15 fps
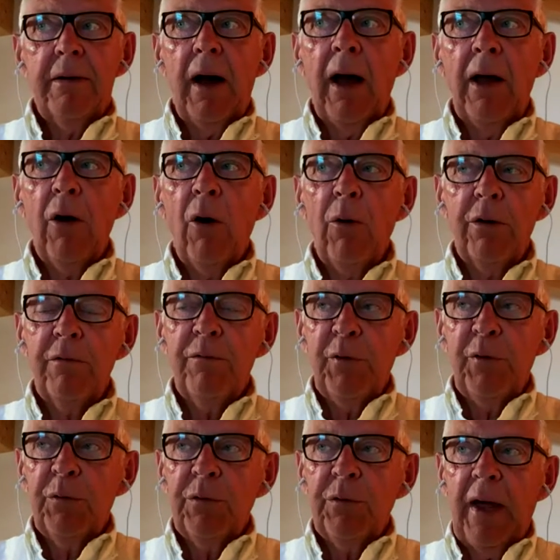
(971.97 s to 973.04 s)
I hold the
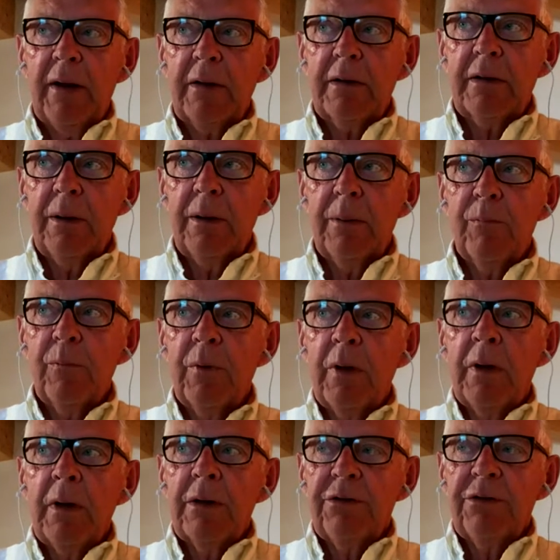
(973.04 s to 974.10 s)
view that
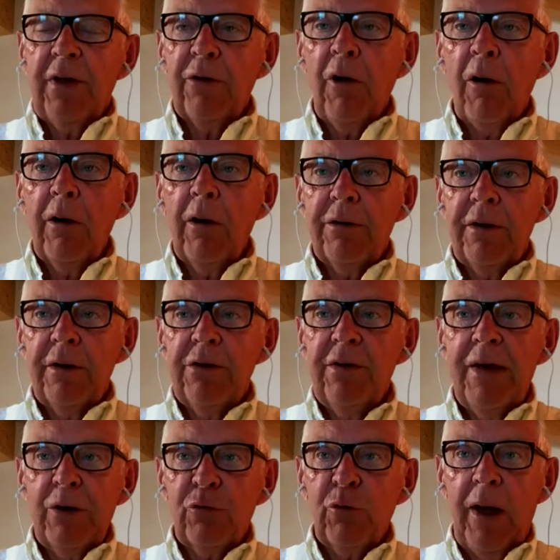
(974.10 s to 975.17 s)
technology is
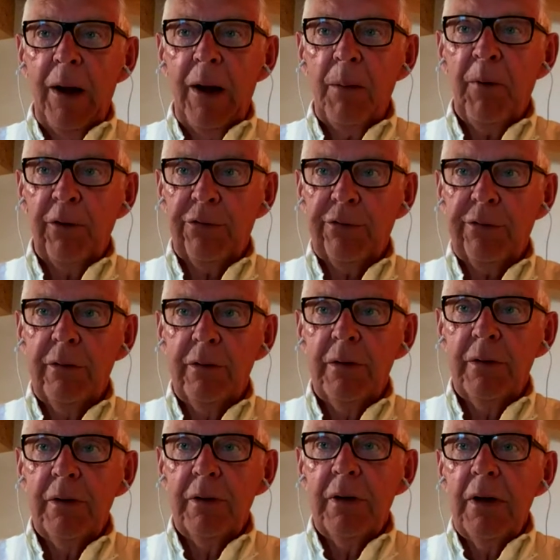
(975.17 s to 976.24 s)
here to help us.
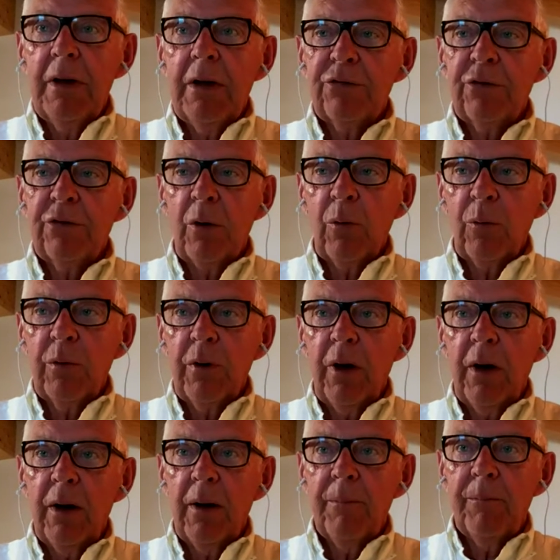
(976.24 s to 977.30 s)
So
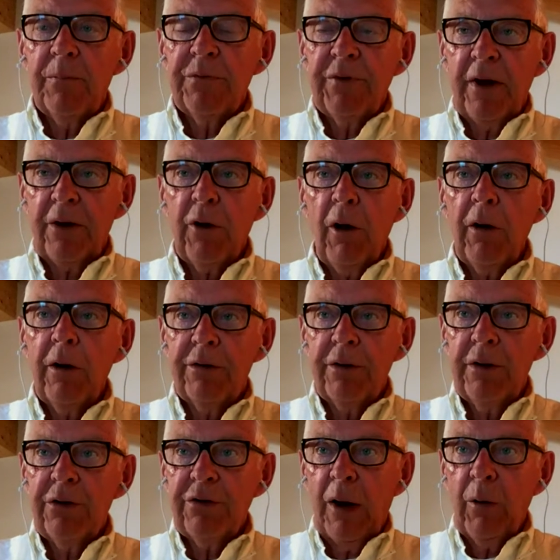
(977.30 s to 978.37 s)
technology
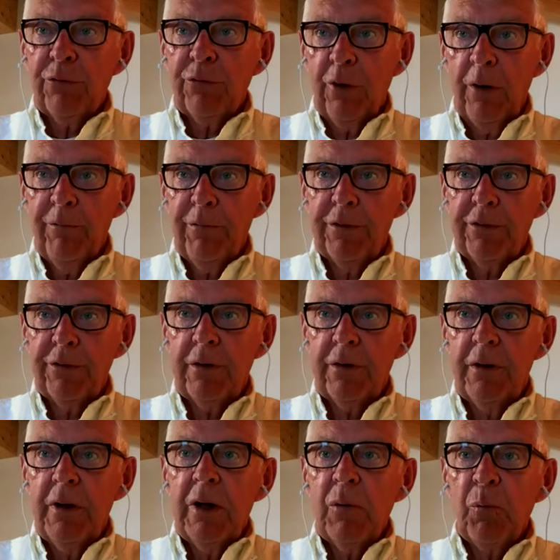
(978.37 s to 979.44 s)
is our servant.
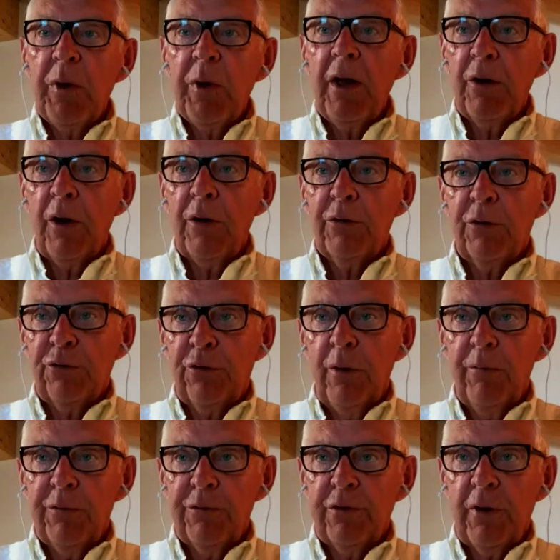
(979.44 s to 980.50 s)
We are not the
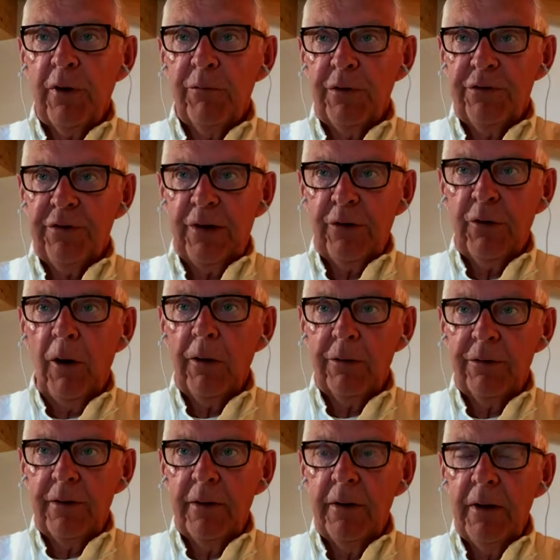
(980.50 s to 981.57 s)
servants of the
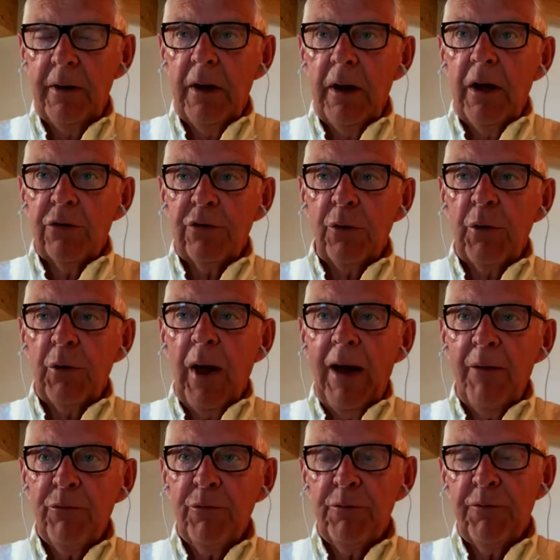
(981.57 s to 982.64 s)
technology. So you
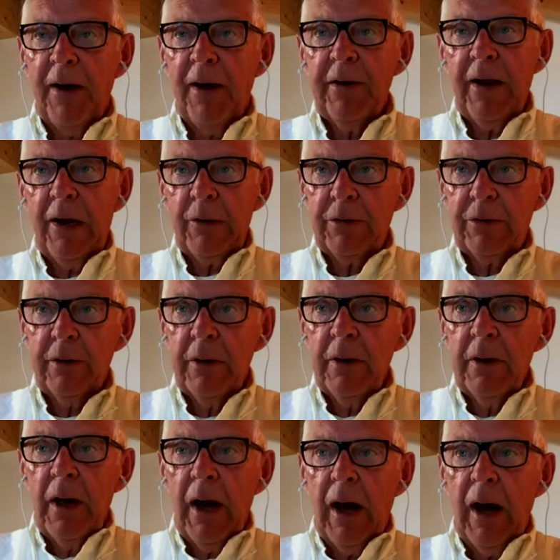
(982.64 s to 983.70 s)
have to find out
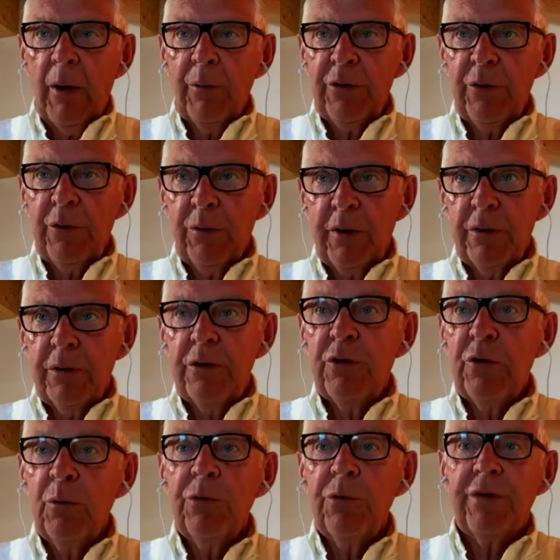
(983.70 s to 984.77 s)
how you can
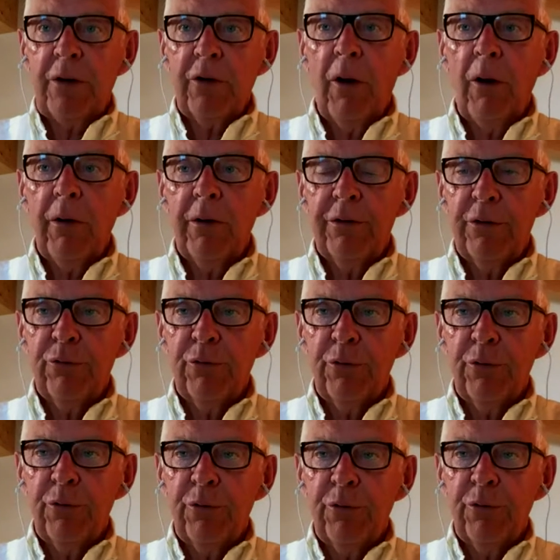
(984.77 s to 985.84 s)
use technology to
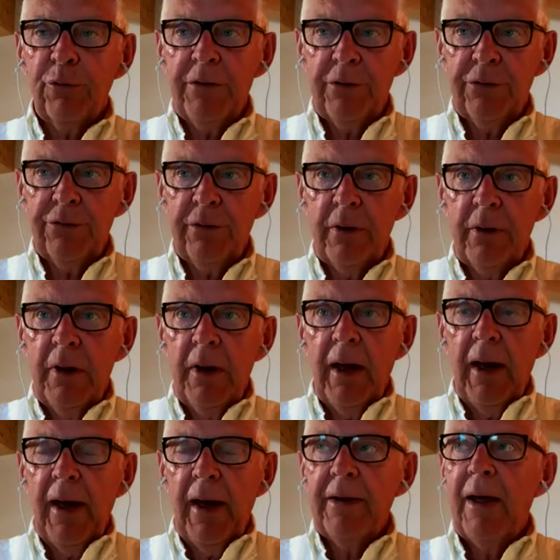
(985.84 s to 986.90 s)
your advantage.
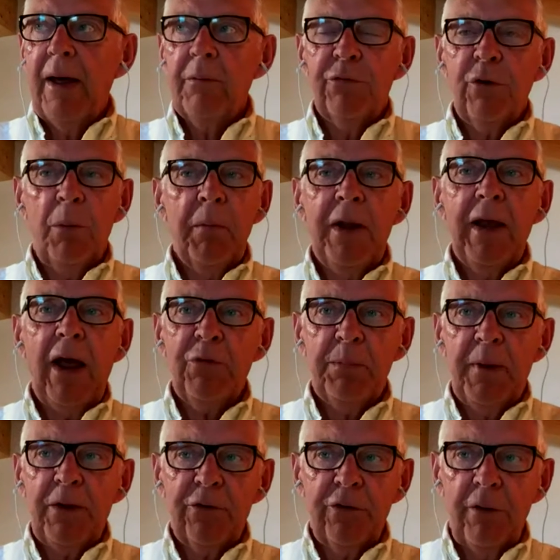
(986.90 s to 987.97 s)
And there are so many
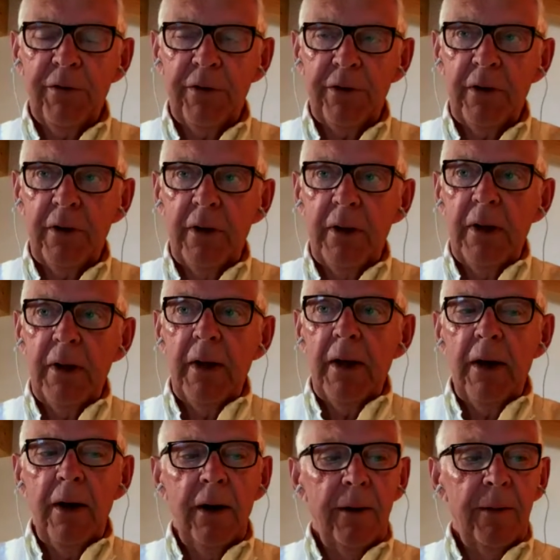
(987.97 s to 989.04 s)
aspects of it.
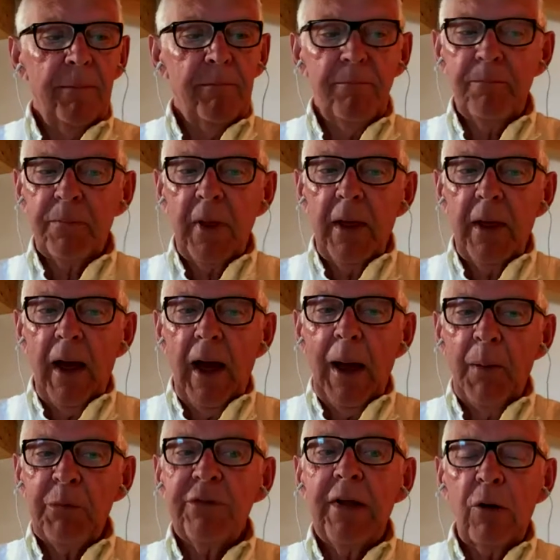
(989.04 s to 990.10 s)

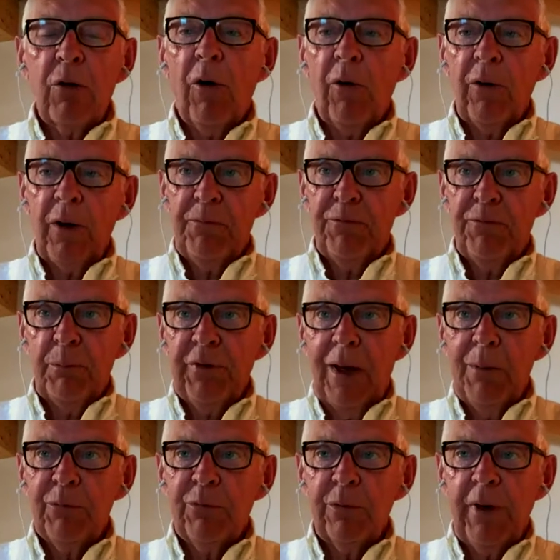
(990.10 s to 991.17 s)
I'm still caught up from
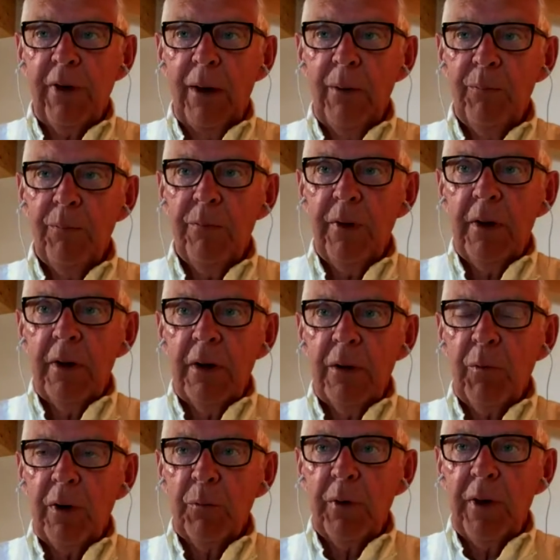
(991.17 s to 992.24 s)
time to time
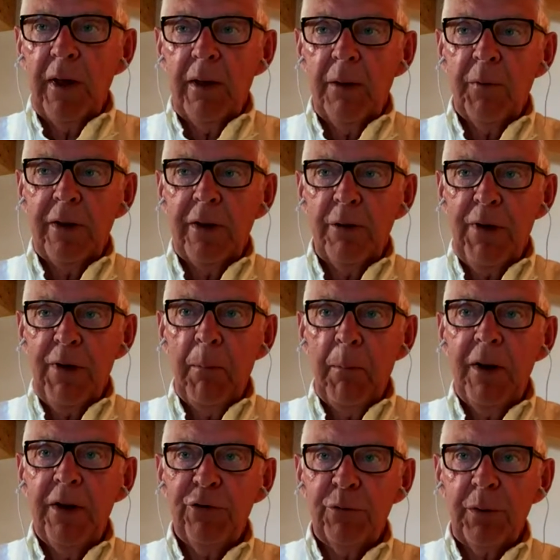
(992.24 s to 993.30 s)
when the
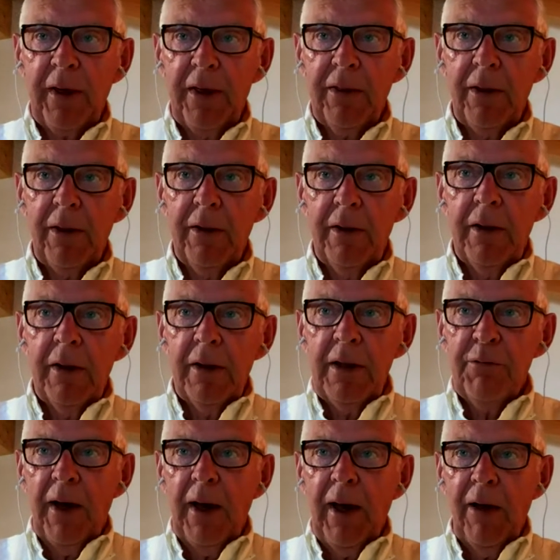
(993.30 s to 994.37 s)
family is together.
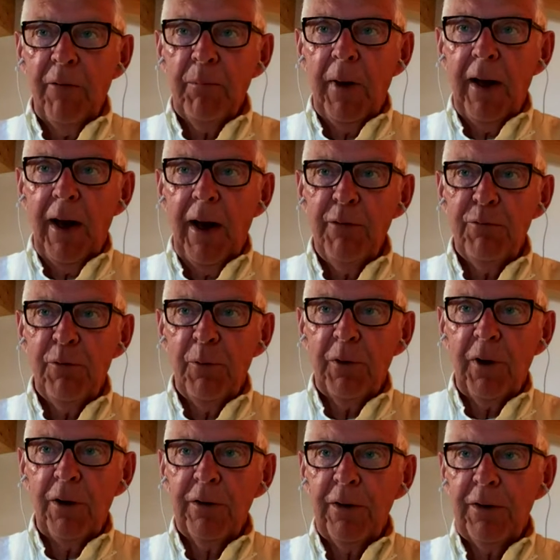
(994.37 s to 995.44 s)
If I have my iPhone
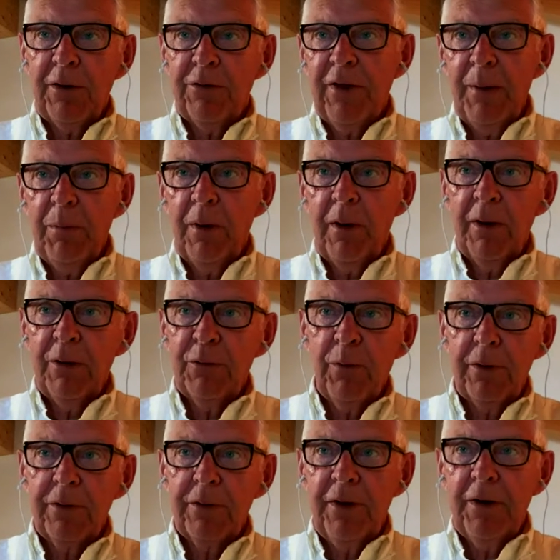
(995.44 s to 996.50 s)
under the table
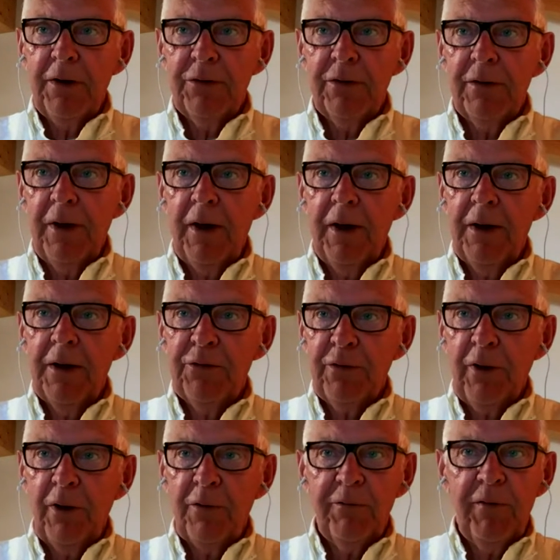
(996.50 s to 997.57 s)
during dinner,
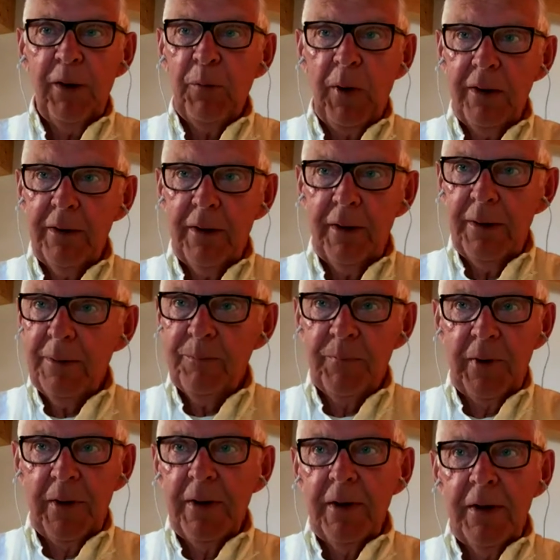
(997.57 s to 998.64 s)
it's not very well
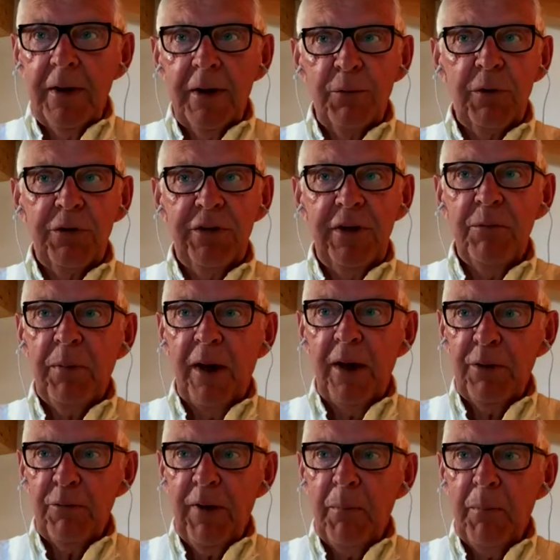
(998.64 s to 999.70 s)
received by
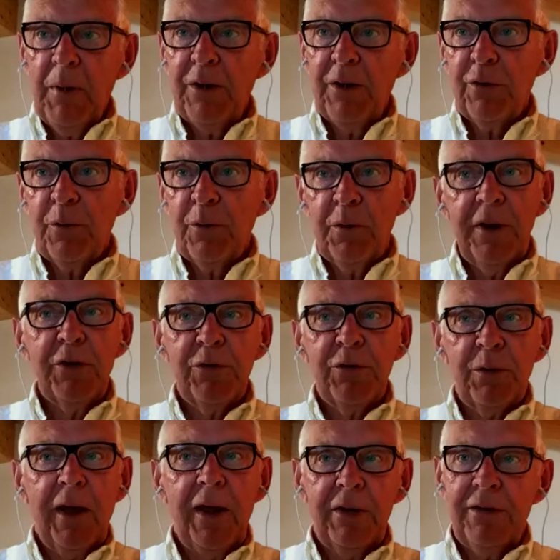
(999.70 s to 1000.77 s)
the family. So you need to
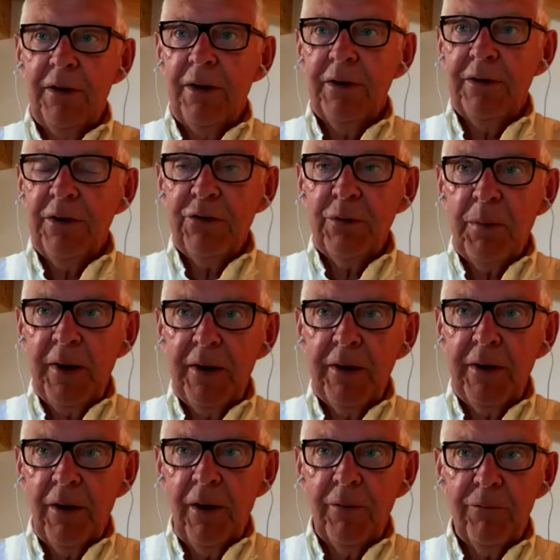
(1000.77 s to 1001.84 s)
get
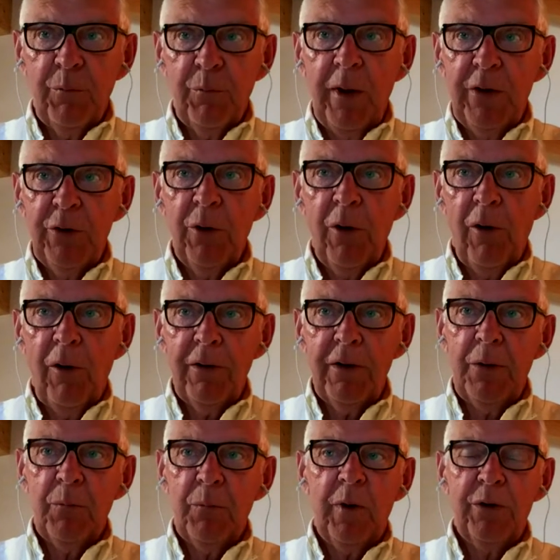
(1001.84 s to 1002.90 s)
discipline and when you're on
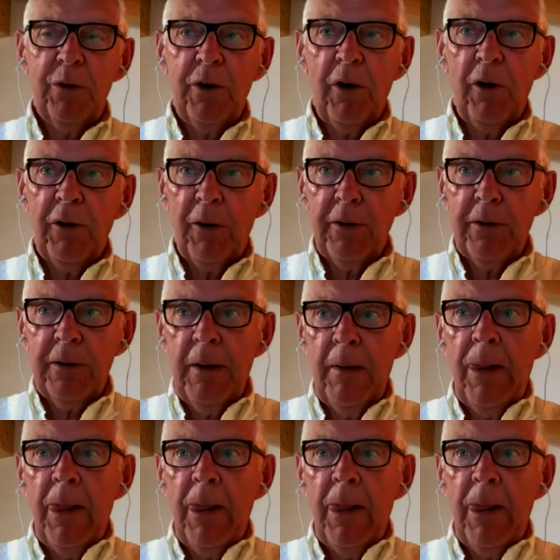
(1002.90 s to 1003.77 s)
and when you're not on.